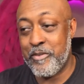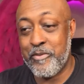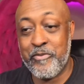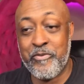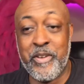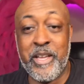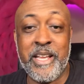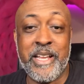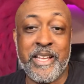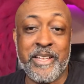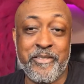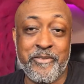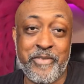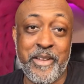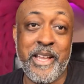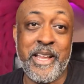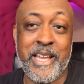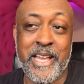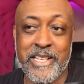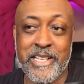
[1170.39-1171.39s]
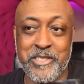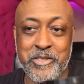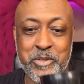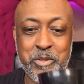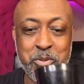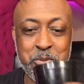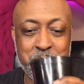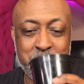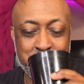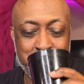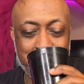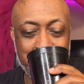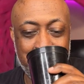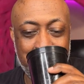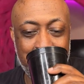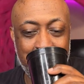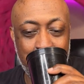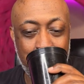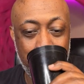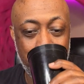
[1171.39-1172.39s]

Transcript: Fake ass truths, that's what we call